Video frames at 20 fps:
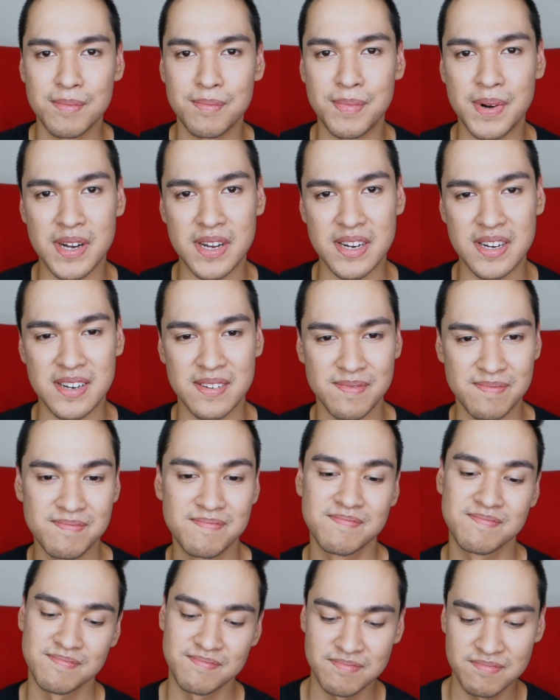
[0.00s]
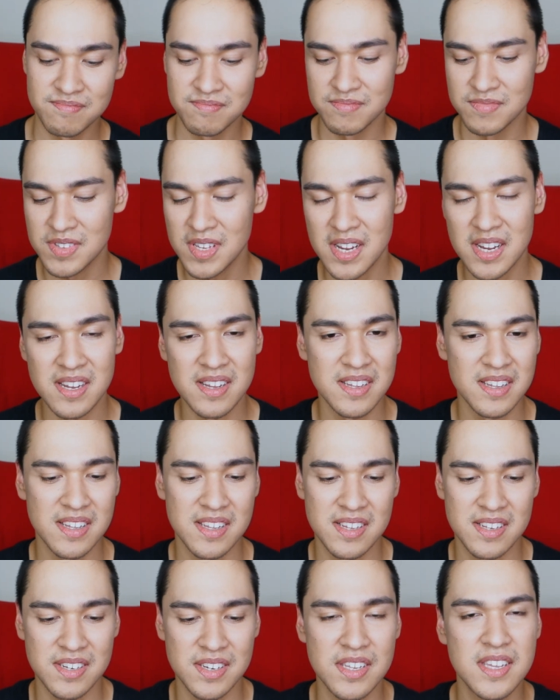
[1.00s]
But yeah,
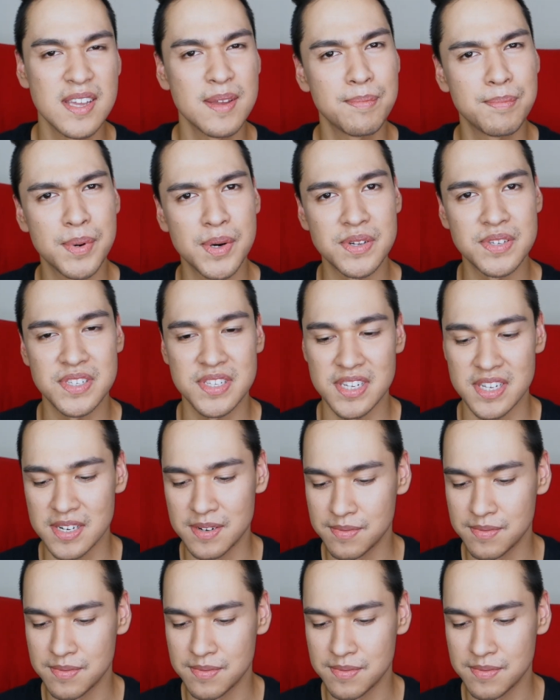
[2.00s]
keep posted.